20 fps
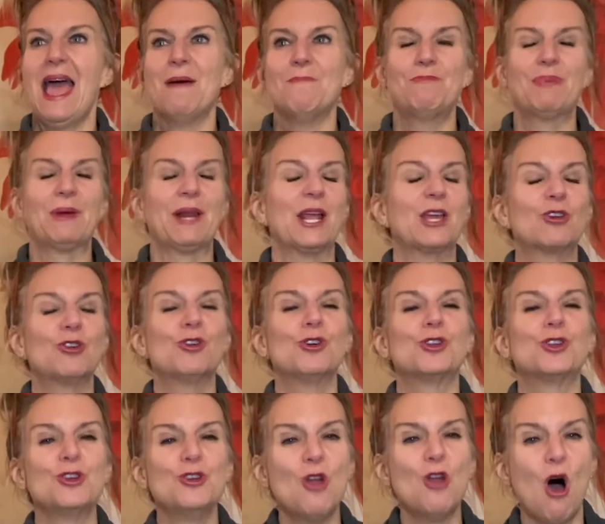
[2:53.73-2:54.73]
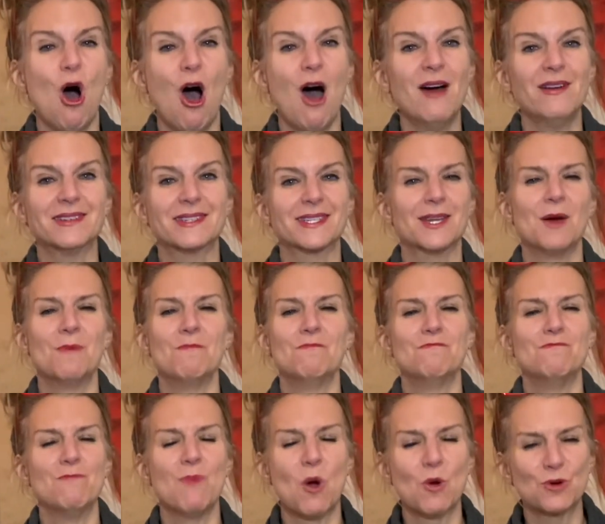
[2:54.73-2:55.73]
But I could not
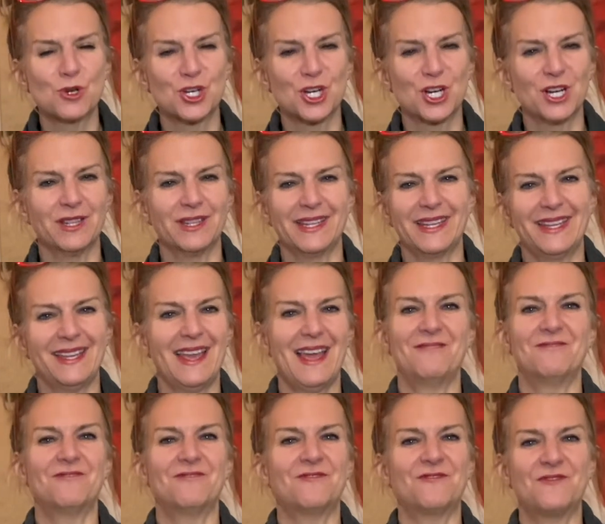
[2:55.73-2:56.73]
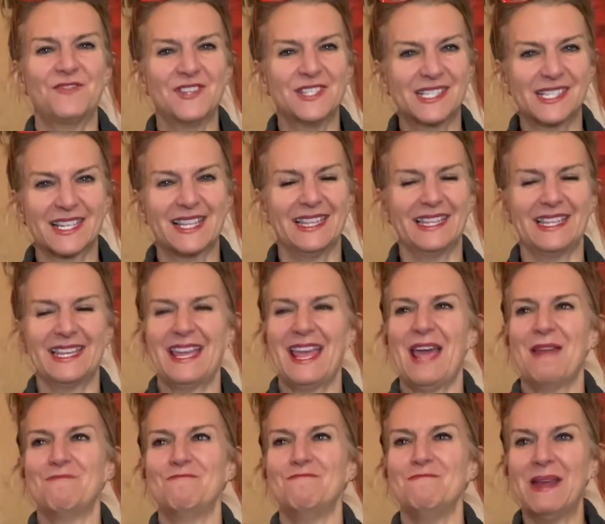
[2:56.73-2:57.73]
emotionally and physically
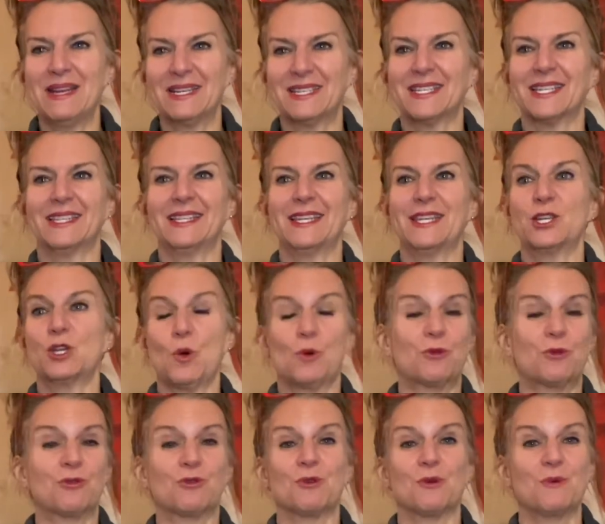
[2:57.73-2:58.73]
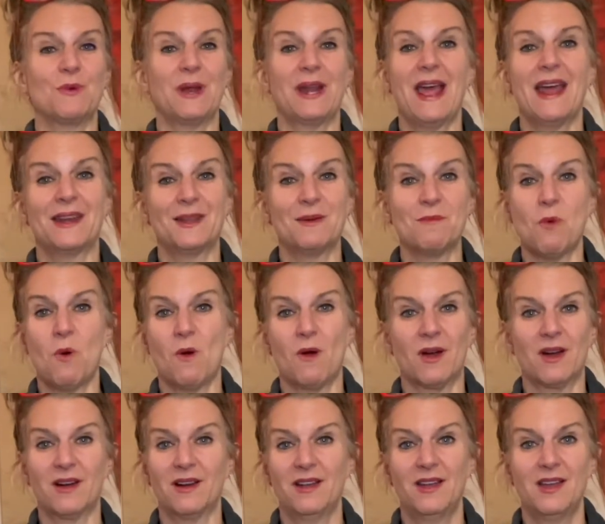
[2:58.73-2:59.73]
and mentally go through it
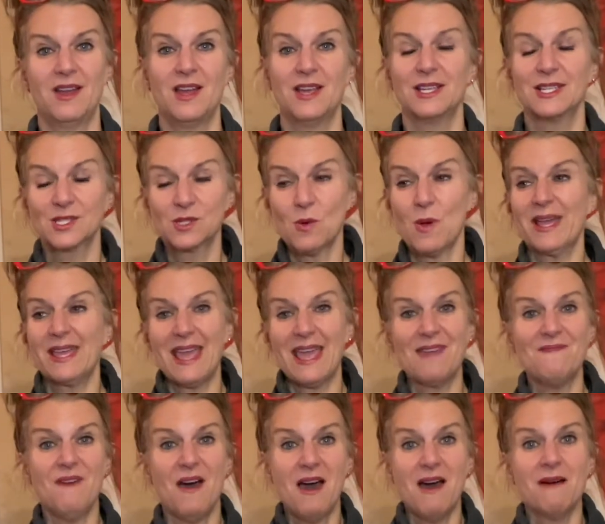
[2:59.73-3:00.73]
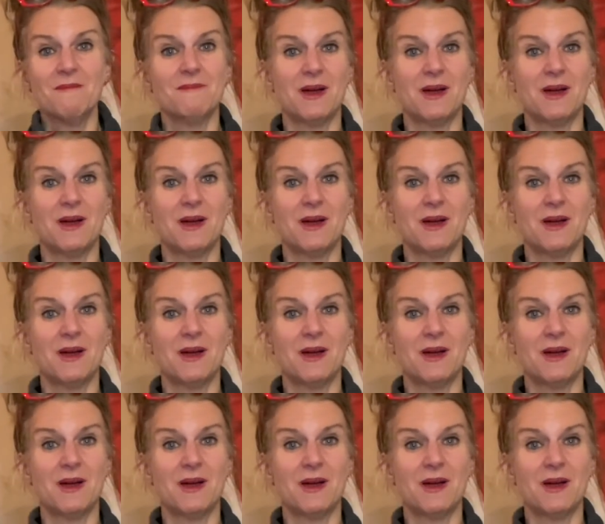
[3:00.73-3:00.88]
anymore. So I gave up.